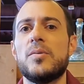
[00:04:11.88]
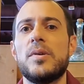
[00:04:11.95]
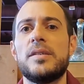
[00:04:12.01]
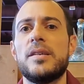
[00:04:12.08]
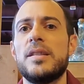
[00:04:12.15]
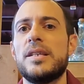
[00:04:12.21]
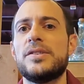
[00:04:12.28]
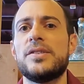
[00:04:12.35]

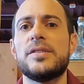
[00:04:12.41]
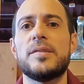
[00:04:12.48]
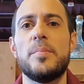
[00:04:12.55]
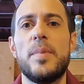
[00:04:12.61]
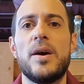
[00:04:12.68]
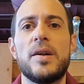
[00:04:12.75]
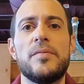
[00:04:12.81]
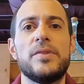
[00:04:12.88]
delicious
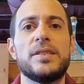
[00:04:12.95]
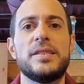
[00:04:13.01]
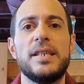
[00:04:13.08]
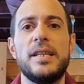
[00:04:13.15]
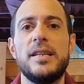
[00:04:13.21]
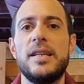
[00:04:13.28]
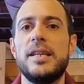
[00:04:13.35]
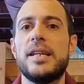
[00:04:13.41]
amount of
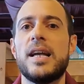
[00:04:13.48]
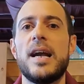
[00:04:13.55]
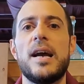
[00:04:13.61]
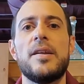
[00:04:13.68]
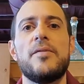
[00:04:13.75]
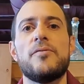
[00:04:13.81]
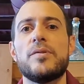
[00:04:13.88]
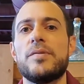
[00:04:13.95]
acidity to
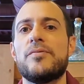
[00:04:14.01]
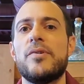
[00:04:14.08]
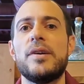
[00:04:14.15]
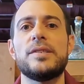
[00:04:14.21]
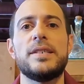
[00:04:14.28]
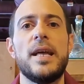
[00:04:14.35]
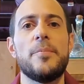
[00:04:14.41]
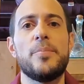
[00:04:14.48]
kind of
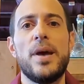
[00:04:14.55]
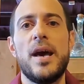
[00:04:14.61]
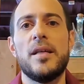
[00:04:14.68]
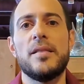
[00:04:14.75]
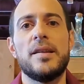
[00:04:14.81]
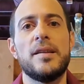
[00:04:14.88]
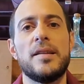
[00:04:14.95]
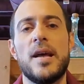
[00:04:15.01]
refresh that
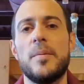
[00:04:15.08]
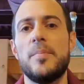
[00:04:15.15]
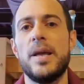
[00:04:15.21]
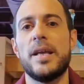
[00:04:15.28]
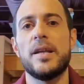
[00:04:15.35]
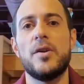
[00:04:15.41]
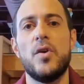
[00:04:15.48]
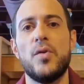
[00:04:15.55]
palate and not
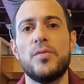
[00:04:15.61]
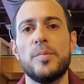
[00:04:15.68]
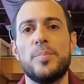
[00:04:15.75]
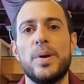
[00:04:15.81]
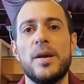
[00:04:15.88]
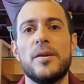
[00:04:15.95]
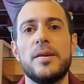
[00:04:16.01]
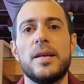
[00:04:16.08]
make it
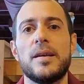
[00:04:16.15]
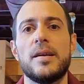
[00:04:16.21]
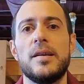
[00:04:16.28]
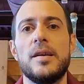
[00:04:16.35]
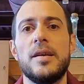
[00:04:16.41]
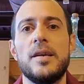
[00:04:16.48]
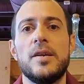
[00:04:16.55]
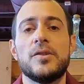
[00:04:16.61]
overbearing.
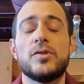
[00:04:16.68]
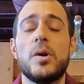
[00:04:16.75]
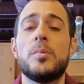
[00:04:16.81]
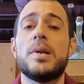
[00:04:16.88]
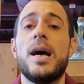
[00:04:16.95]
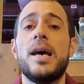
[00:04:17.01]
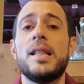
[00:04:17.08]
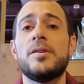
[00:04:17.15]
So I
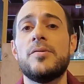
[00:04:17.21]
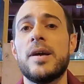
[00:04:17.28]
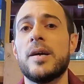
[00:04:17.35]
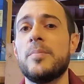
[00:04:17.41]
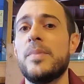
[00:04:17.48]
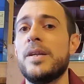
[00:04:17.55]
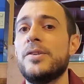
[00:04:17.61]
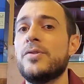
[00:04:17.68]
would highly
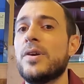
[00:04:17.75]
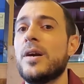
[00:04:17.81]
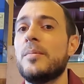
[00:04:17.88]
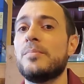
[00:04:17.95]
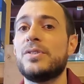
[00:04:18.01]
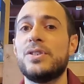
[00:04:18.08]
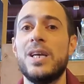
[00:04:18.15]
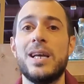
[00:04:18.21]
recommend you
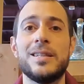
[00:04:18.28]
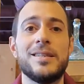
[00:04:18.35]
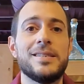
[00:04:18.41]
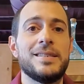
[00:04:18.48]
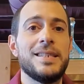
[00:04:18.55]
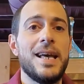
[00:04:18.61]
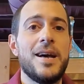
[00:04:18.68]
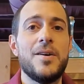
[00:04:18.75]
come check
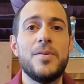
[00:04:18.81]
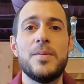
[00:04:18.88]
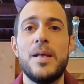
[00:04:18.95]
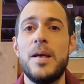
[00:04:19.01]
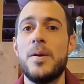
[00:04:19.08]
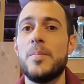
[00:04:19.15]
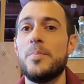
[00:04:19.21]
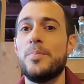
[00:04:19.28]
this out.
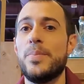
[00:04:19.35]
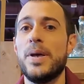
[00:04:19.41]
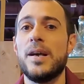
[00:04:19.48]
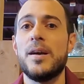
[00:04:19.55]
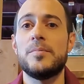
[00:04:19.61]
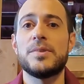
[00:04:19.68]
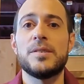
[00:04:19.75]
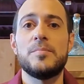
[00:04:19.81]
Pick
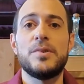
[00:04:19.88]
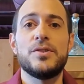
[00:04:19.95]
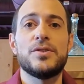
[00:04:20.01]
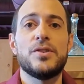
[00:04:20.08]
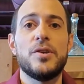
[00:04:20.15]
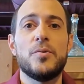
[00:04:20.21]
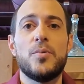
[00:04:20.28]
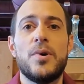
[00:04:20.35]
up some
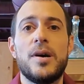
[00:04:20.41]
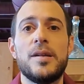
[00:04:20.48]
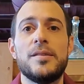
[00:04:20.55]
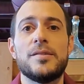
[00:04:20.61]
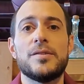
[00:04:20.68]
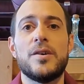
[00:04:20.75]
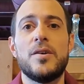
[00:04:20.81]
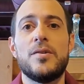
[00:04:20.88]
dessert wine.
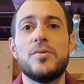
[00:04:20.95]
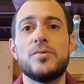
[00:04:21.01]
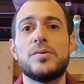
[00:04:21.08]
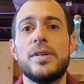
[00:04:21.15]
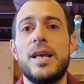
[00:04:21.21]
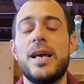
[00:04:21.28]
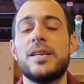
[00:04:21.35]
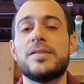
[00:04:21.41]
This
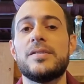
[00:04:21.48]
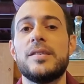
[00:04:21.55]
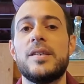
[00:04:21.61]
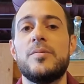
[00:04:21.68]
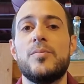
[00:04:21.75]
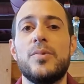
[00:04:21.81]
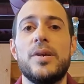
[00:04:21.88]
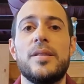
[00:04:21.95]
goes
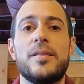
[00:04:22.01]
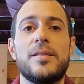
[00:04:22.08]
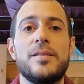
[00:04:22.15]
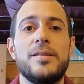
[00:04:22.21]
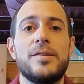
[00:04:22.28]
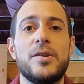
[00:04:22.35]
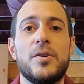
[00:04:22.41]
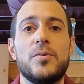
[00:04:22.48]
excellent with,
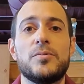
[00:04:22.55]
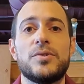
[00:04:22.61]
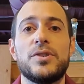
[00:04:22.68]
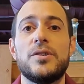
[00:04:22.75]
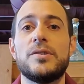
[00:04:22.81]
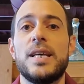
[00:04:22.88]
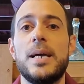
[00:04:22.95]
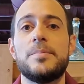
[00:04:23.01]

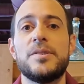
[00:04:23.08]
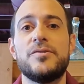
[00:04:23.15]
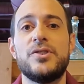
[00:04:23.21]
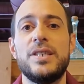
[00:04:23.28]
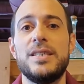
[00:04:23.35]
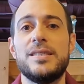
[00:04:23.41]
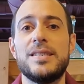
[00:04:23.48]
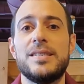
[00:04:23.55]
certain types of
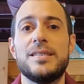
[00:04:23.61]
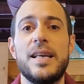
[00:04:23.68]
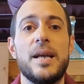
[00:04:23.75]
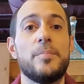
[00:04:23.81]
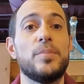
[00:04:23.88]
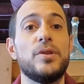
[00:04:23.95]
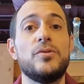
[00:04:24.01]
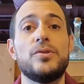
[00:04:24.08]
cheeses
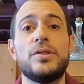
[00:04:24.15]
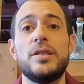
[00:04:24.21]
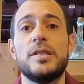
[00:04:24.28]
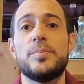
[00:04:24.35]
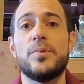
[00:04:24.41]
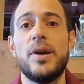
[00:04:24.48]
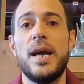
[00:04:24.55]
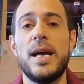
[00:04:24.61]
like blue
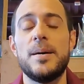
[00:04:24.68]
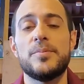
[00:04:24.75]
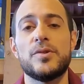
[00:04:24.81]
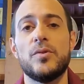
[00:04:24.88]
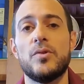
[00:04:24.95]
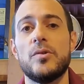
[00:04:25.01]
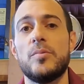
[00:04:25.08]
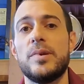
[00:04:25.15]
cheese perhaps,
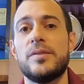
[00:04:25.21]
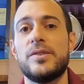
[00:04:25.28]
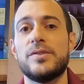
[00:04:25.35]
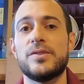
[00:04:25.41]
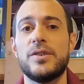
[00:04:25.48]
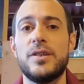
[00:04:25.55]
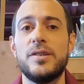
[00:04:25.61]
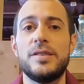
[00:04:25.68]
or with
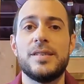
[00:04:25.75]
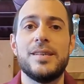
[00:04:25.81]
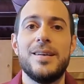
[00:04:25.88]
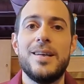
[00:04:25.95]
dessert,